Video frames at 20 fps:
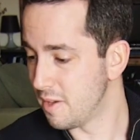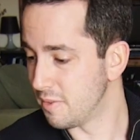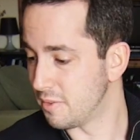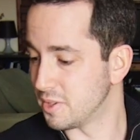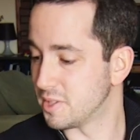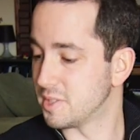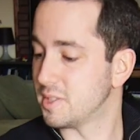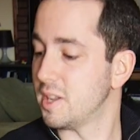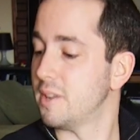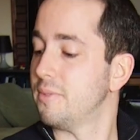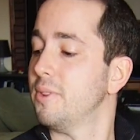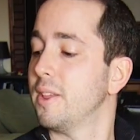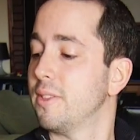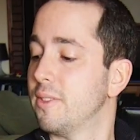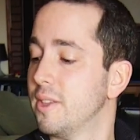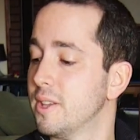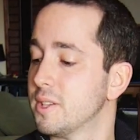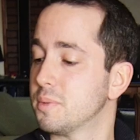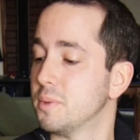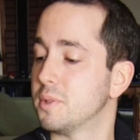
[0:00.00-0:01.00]
For stuff like
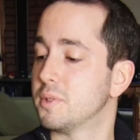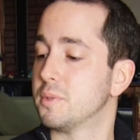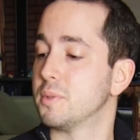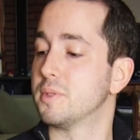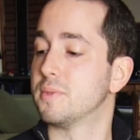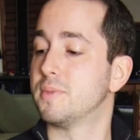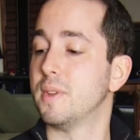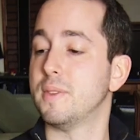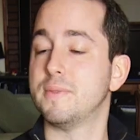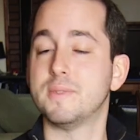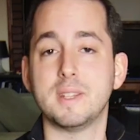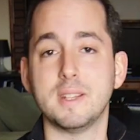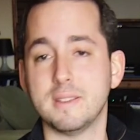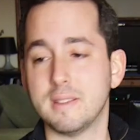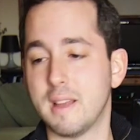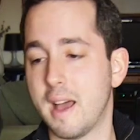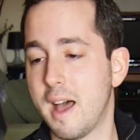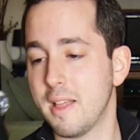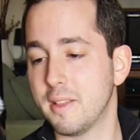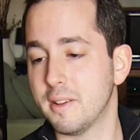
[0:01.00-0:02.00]
this, which was
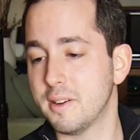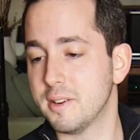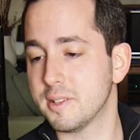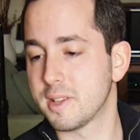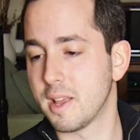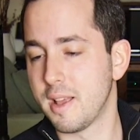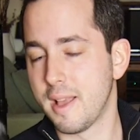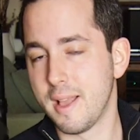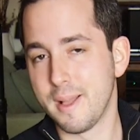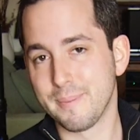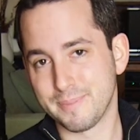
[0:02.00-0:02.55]
$15,